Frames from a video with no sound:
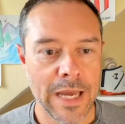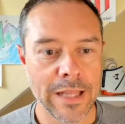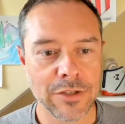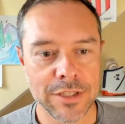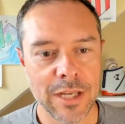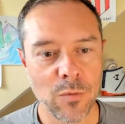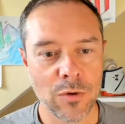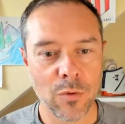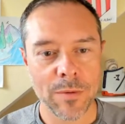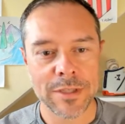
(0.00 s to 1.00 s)
Halogen said,
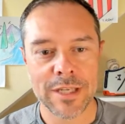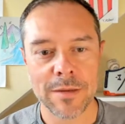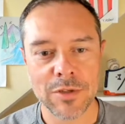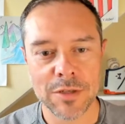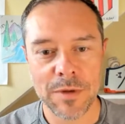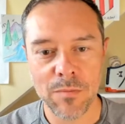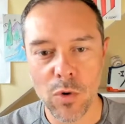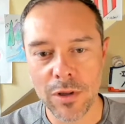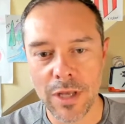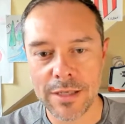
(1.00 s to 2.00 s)
won't the women's game just mean
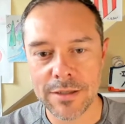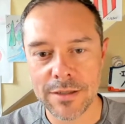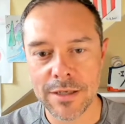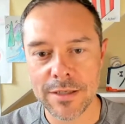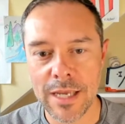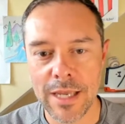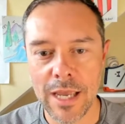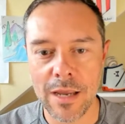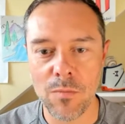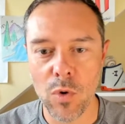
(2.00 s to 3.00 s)
more licenses,
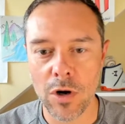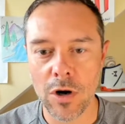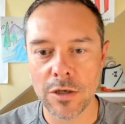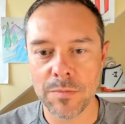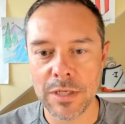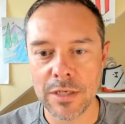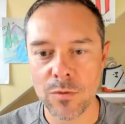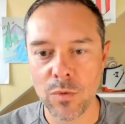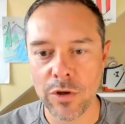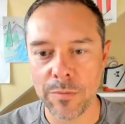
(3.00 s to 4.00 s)
aka more cards
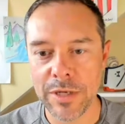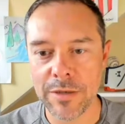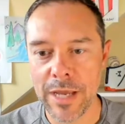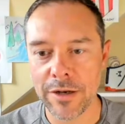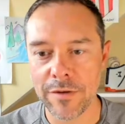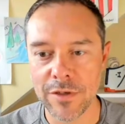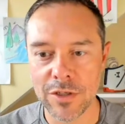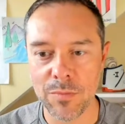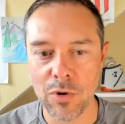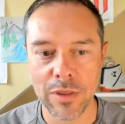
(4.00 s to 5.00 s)
minted? Will there be demand enough
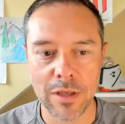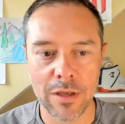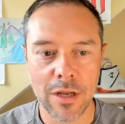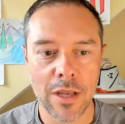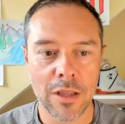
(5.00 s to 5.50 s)
to support the